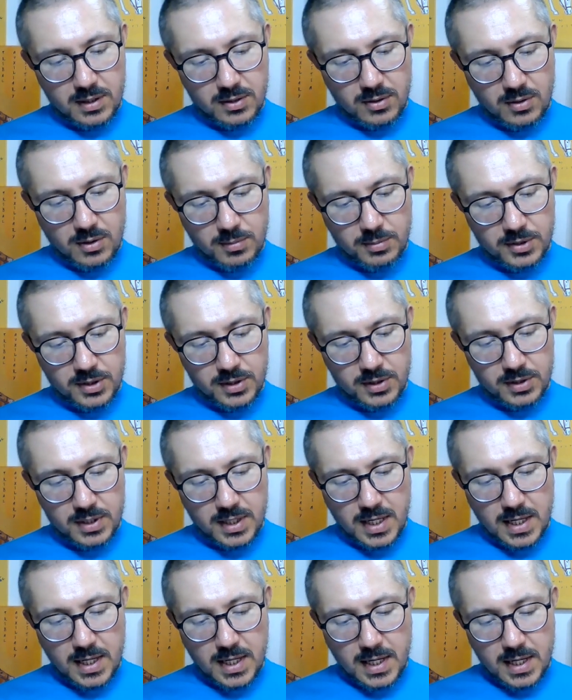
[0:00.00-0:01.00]
options.
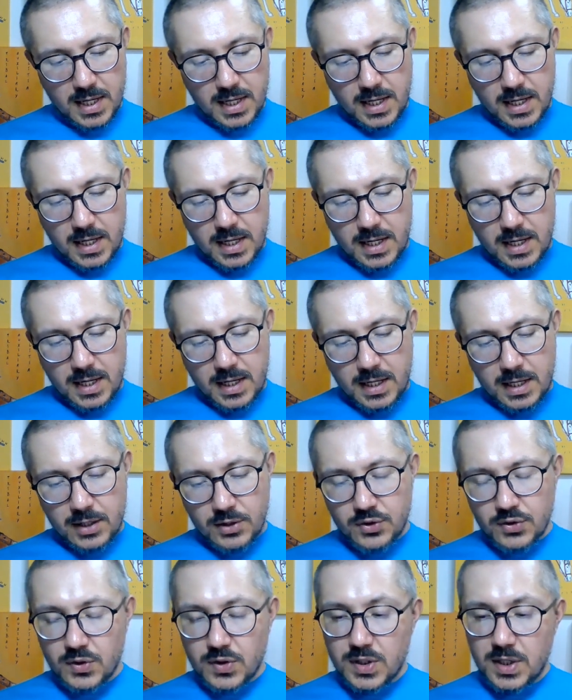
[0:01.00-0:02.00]

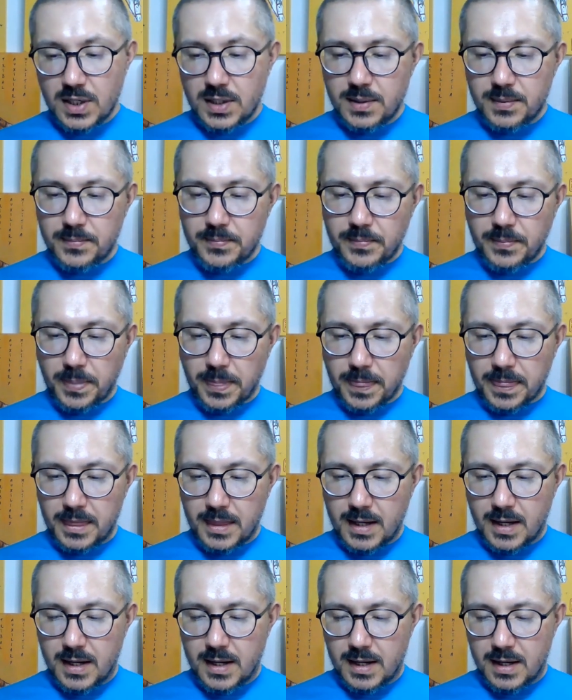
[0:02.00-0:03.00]

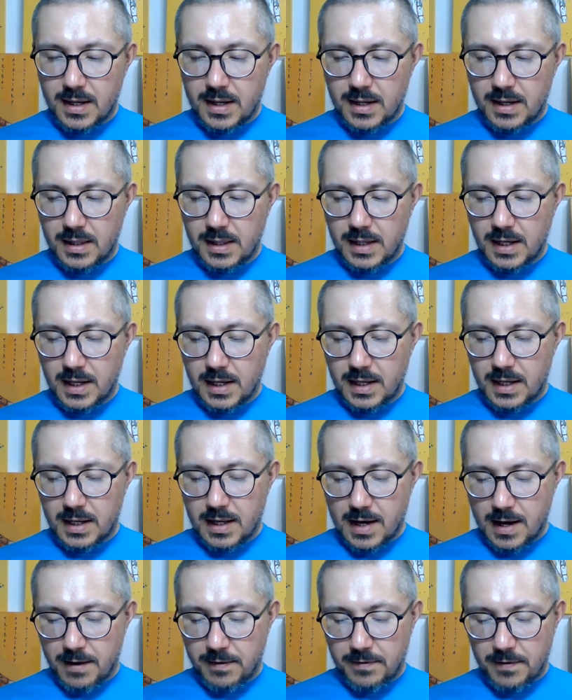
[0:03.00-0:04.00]
Interestingly
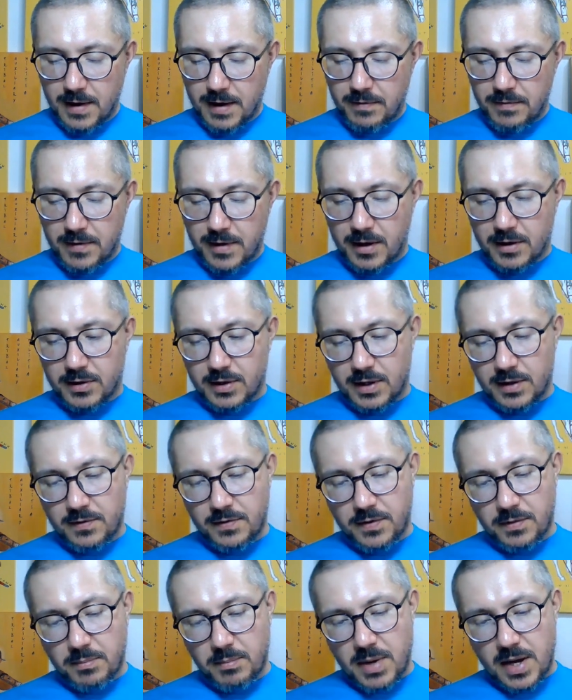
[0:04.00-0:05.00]
enough, I found
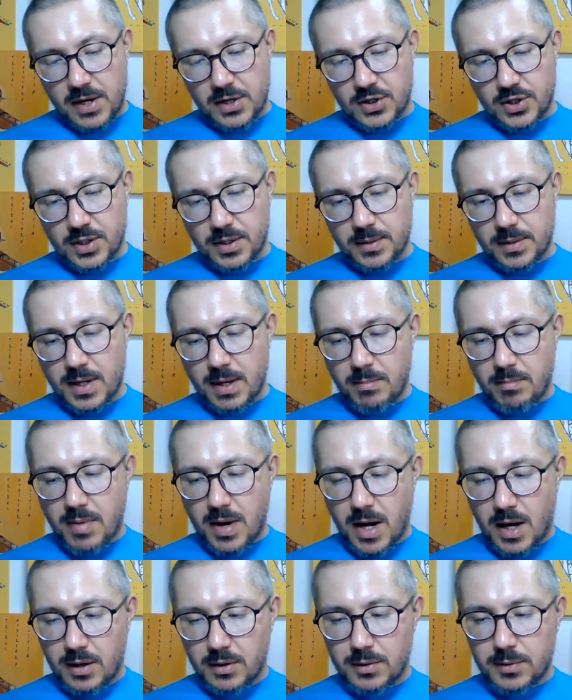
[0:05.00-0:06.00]
information
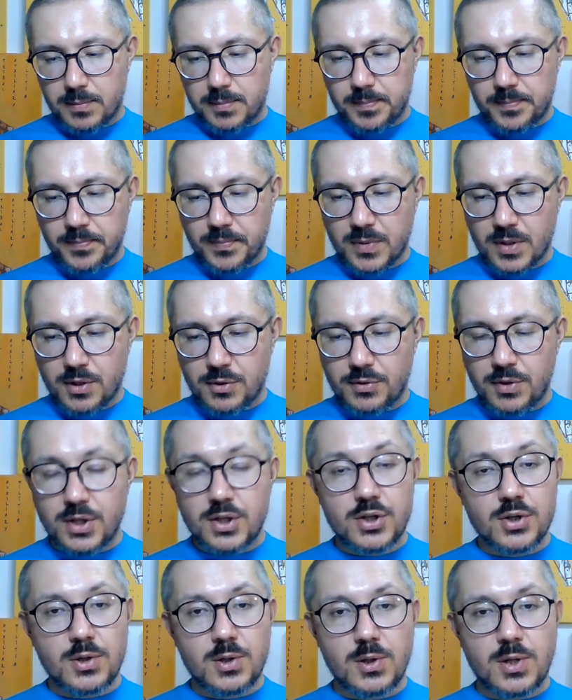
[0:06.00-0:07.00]
about
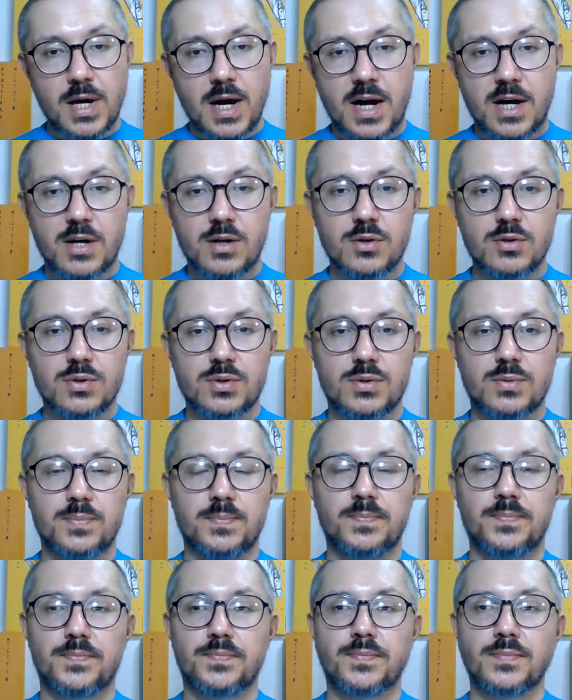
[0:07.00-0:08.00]
ritual arrows.
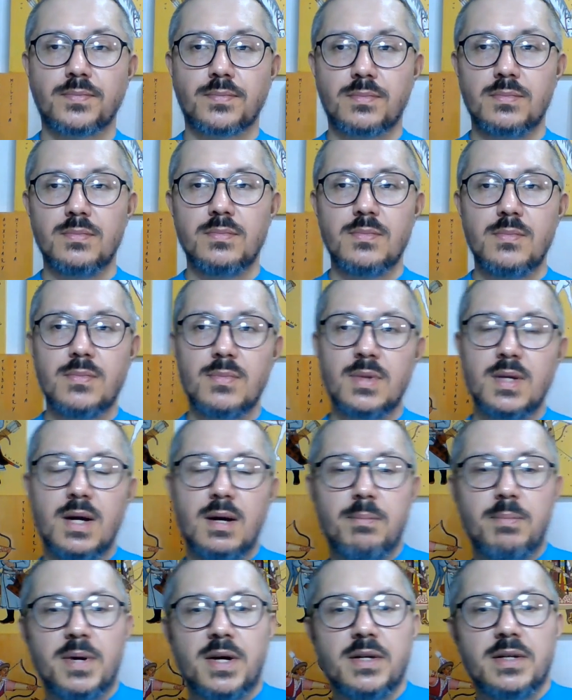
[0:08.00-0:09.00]

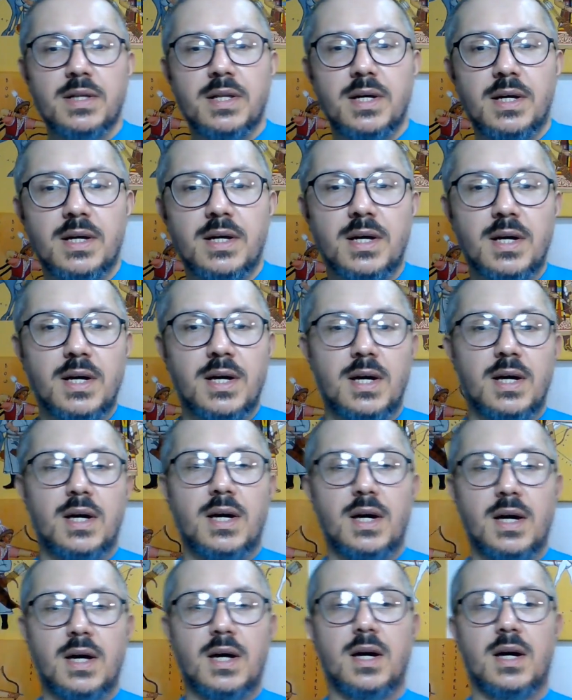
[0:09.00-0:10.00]
Apparently,
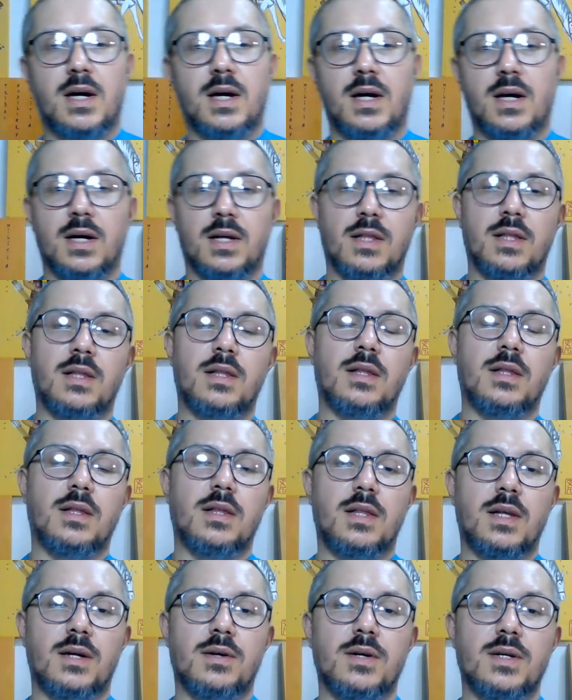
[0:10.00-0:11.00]

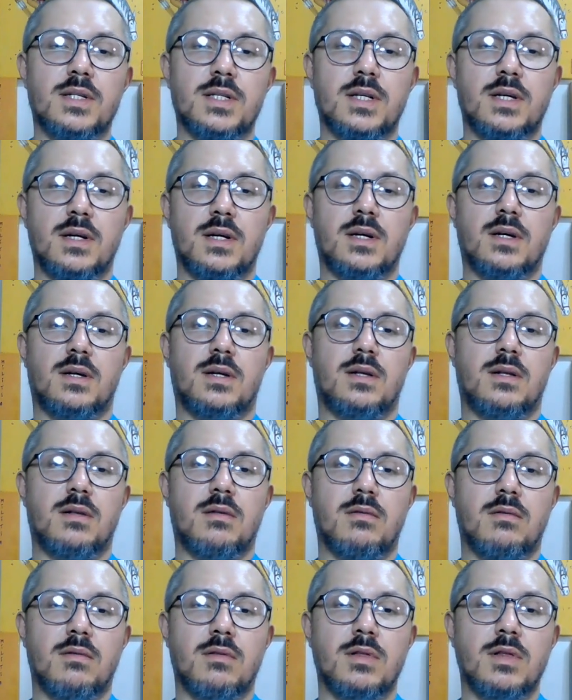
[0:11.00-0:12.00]
there is a
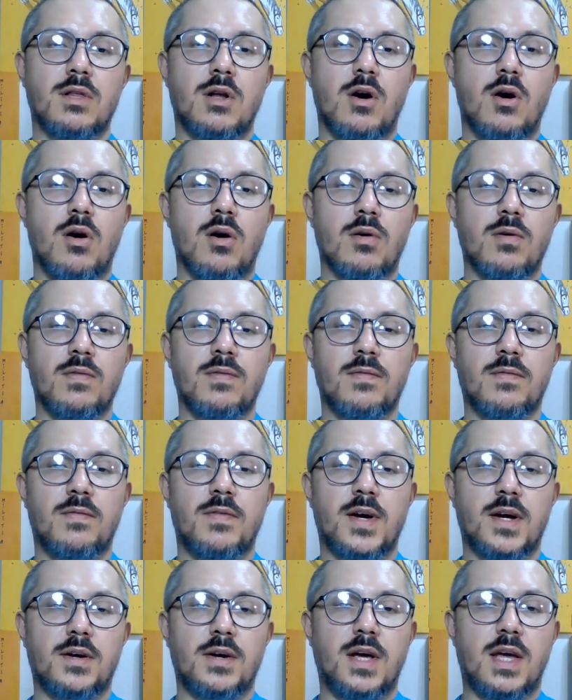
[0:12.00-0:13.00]
long,
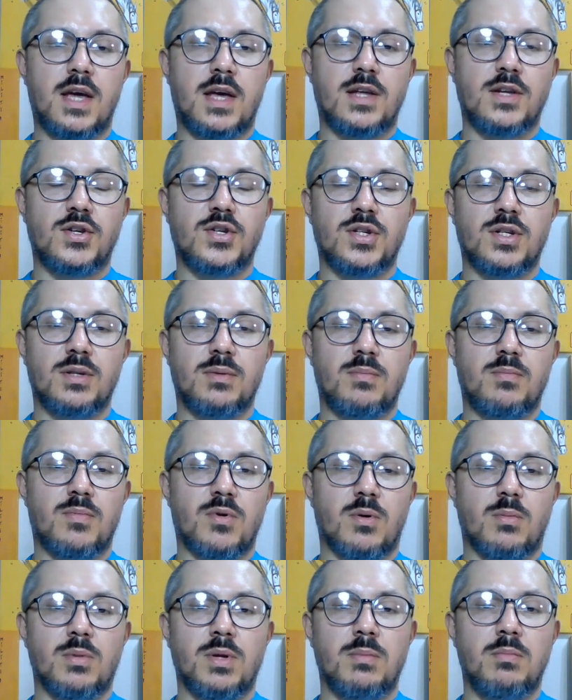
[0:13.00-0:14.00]
very ancient,
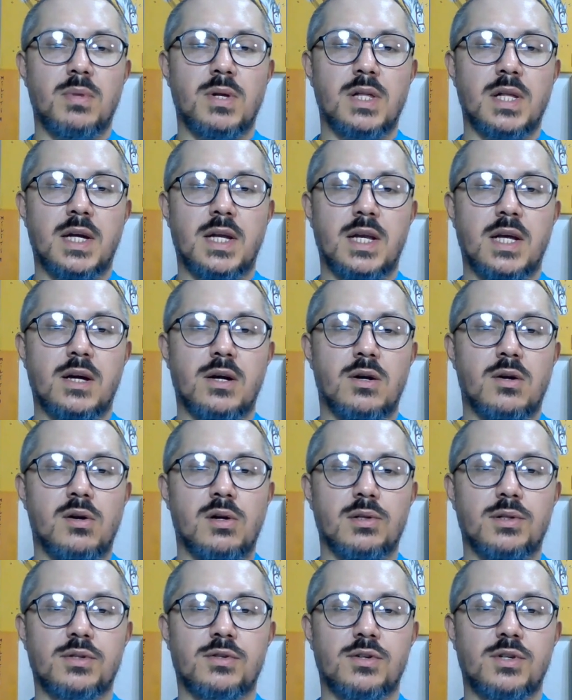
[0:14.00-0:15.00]
probably millennia
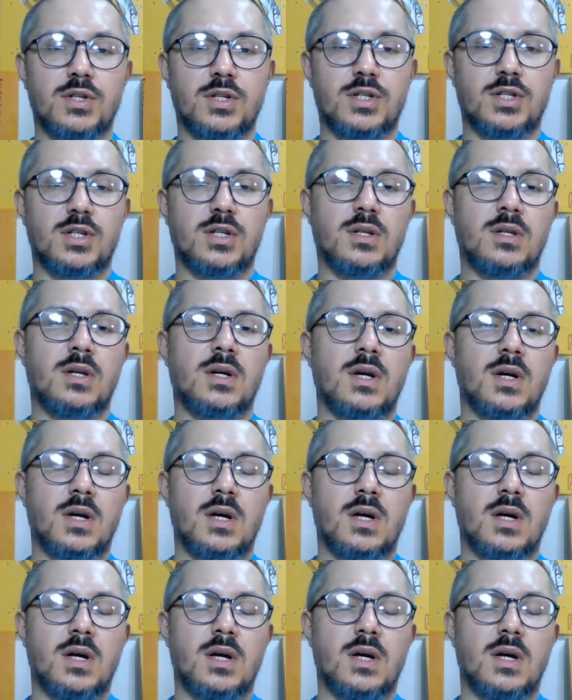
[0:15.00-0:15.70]
old tradition